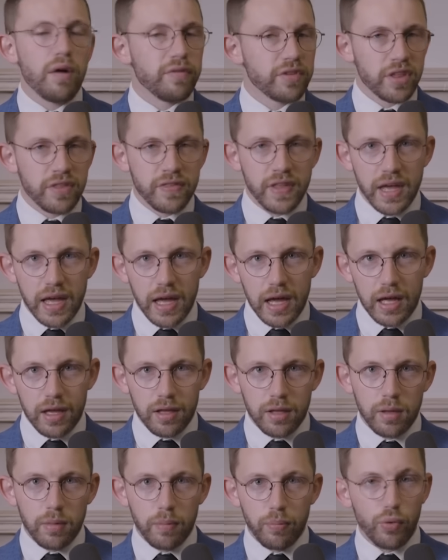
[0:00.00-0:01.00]
other than
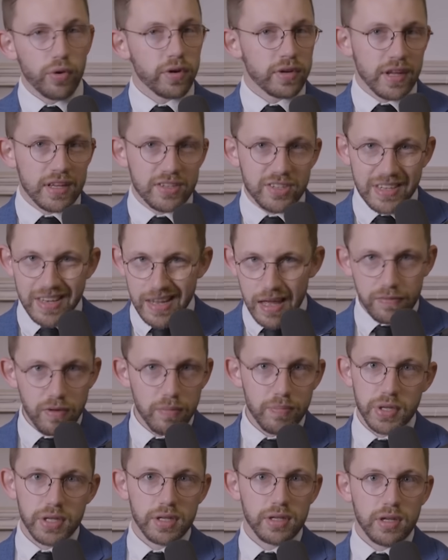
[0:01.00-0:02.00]
that, Britain has
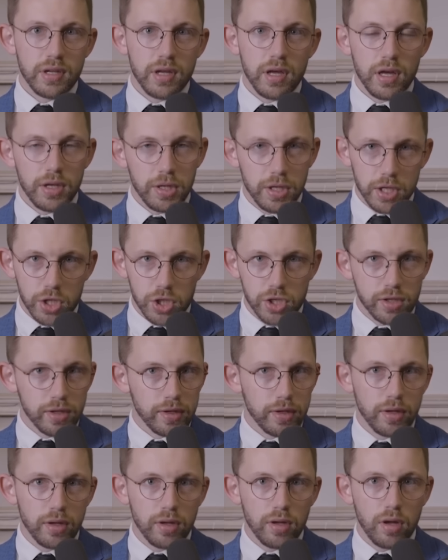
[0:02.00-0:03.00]
never been a
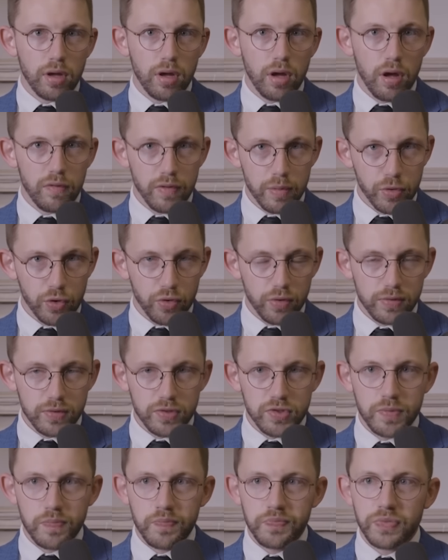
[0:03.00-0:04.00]
nation of
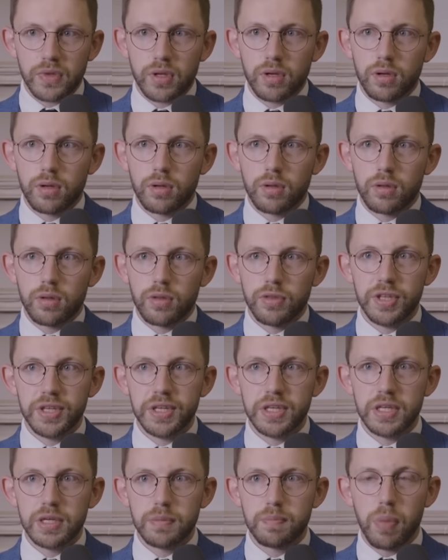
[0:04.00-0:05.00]
immigrants.
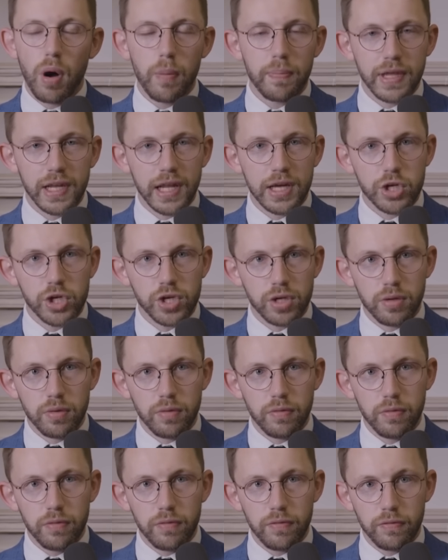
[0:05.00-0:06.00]
The
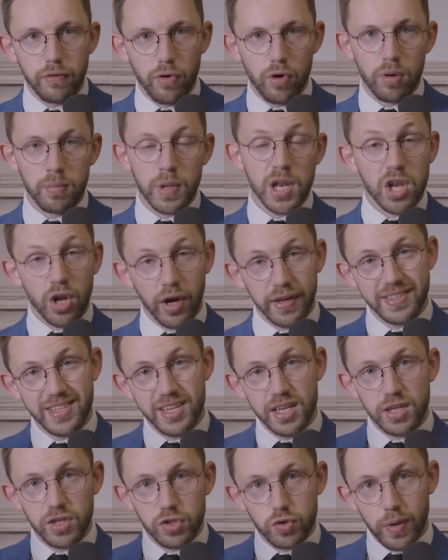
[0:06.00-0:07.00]
population from
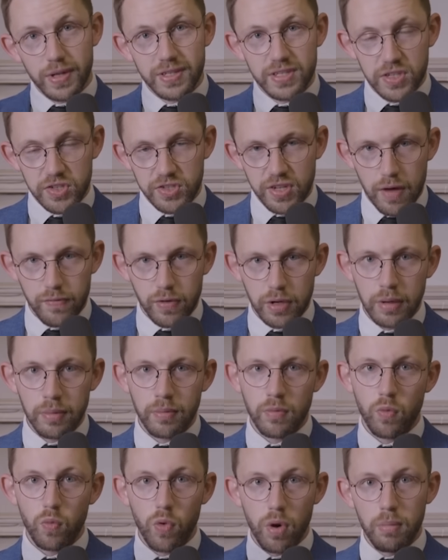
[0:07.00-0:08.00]

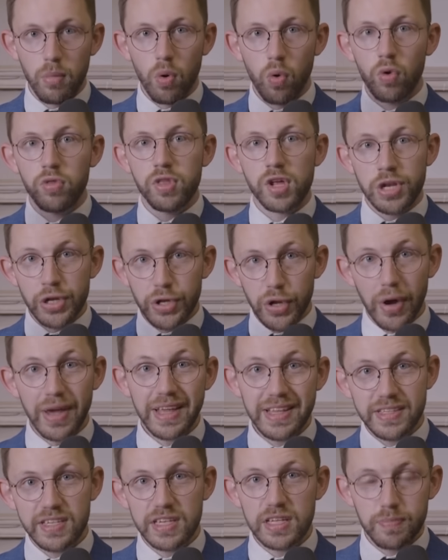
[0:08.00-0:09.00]
1927 were more than
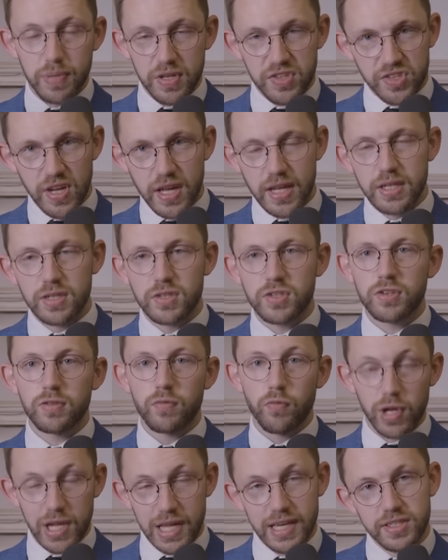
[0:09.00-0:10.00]

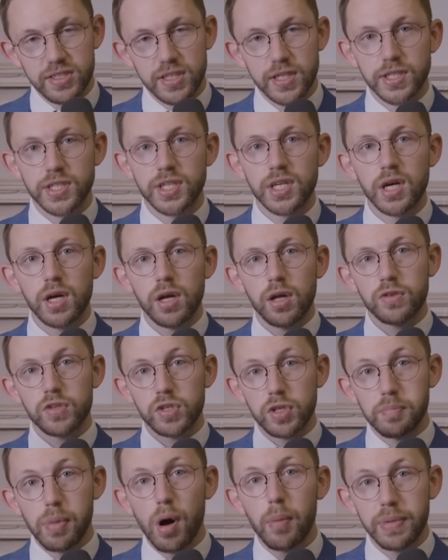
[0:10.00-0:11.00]
90% related
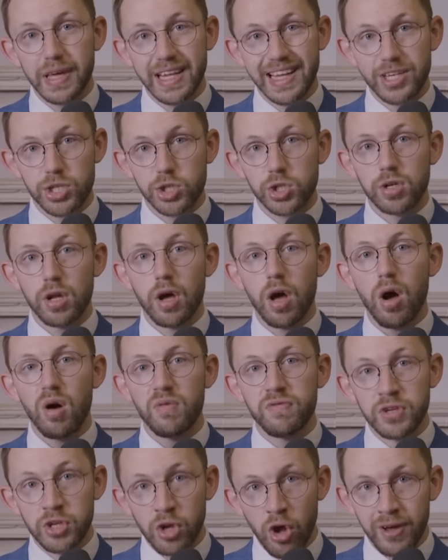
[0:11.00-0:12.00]
to the population
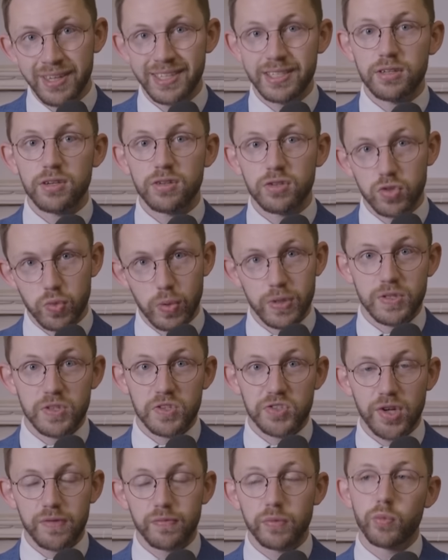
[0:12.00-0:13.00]
of
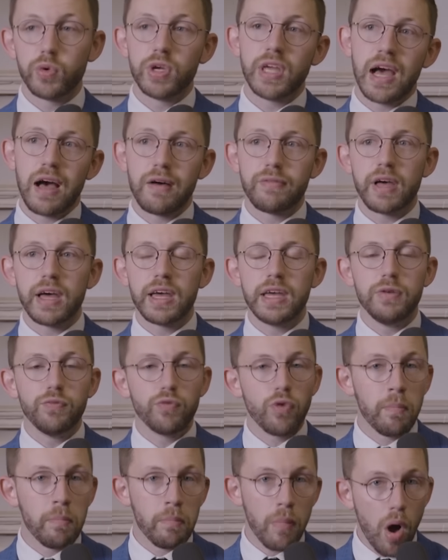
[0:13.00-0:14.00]
927. We have
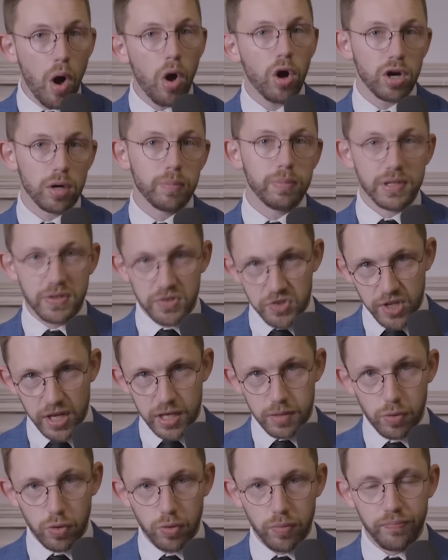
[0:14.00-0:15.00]
a remarkably
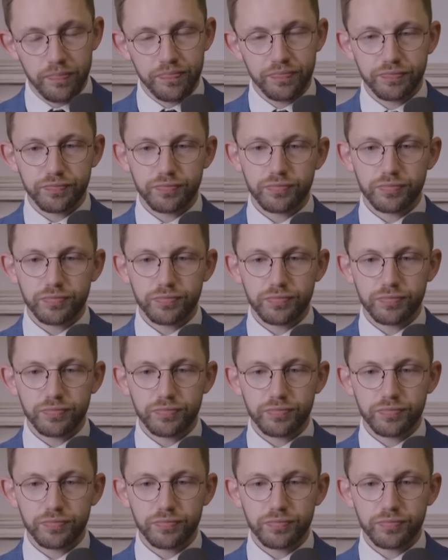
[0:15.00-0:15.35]
stable